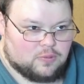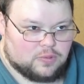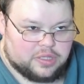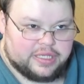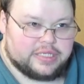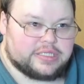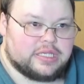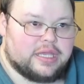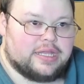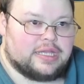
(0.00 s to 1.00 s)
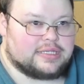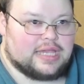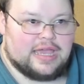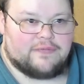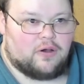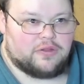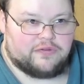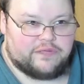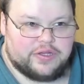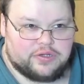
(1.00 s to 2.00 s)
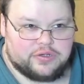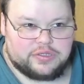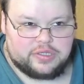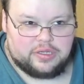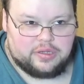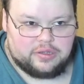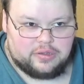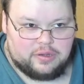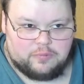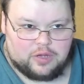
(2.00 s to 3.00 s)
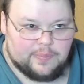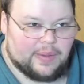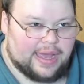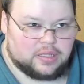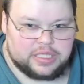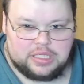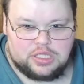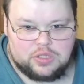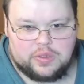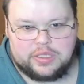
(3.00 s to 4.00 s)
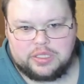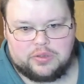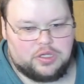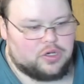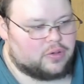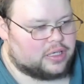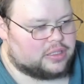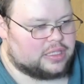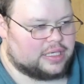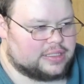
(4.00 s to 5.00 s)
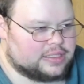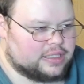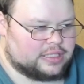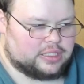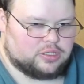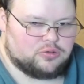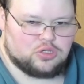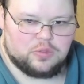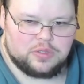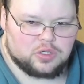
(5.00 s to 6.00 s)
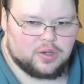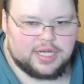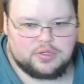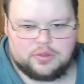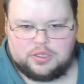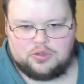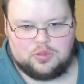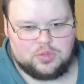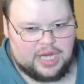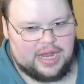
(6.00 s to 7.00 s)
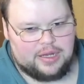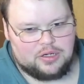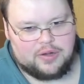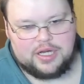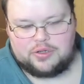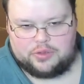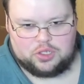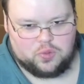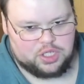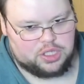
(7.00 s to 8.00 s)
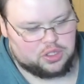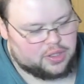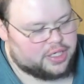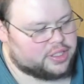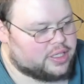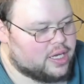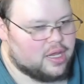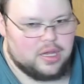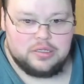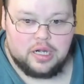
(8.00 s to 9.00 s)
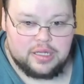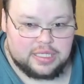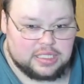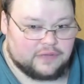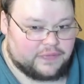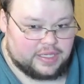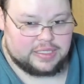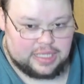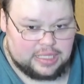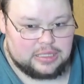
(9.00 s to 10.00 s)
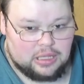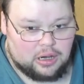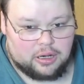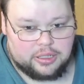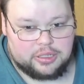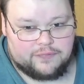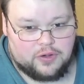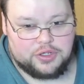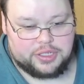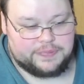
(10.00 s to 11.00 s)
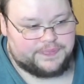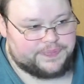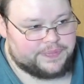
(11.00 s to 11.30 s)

release, it doesn't have all the features compiled into it, so you don't get things like the YouTube integration or the YouTube chat integration or the Twitch integration. None of that stuff is in the Arch version.